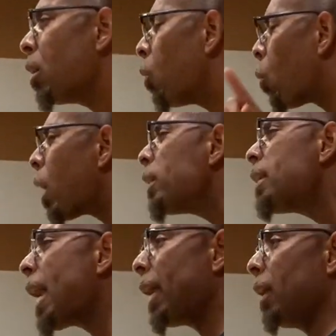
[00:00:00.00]

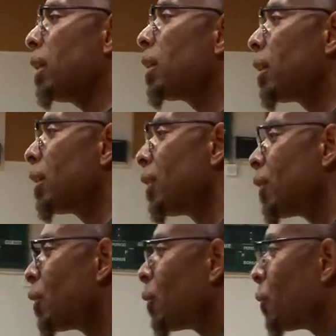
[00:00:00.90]
One day,
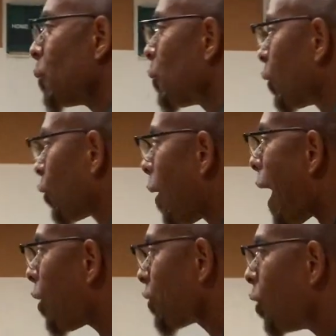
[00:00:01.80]

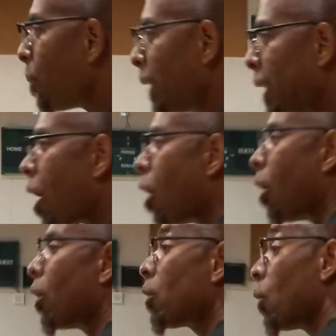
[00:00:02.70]
crowd's going to be gone.